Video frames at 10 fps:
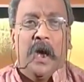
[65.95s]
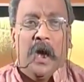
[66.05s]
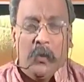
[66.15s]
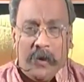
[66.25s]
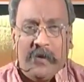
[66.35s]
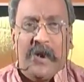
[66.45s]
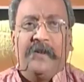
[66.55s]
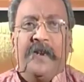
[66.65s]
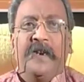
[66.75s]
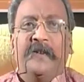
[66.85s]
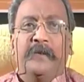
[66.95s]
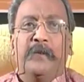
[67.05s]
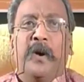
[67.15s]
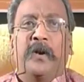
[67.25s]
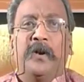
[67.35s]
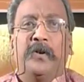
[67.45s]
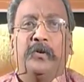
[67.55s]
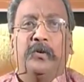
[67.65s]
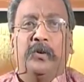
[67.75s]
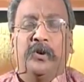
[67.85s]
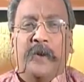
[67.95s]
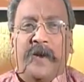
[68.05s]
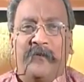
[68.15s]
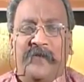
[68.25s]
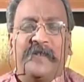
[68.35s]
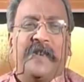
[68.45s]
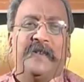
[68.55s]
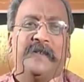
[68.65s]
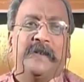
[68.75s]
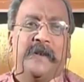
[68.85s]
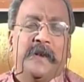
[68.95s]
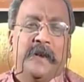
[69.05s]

However, I think it is important to emphasize